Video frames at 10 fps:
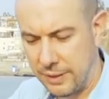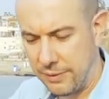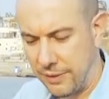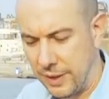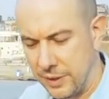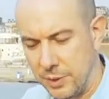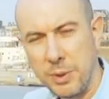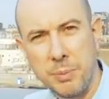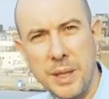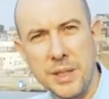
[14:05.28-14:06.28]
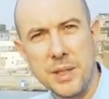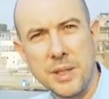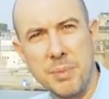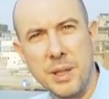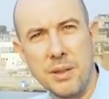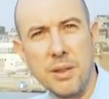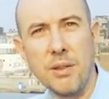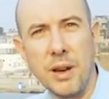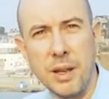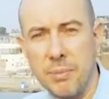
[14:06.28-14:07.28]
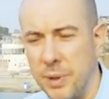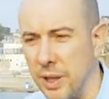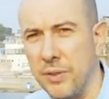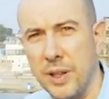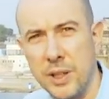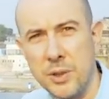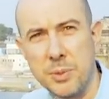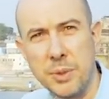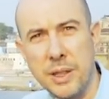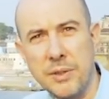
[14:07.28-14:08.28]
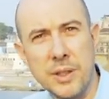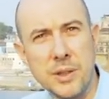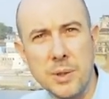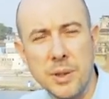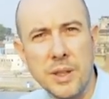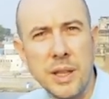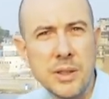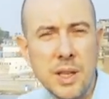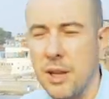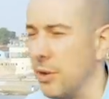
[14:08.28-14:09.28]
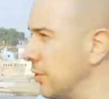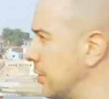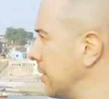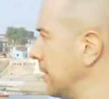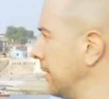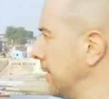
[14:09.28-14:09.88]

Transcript: In fact, some of the pictures have been great and perfectly usable even at 12,800.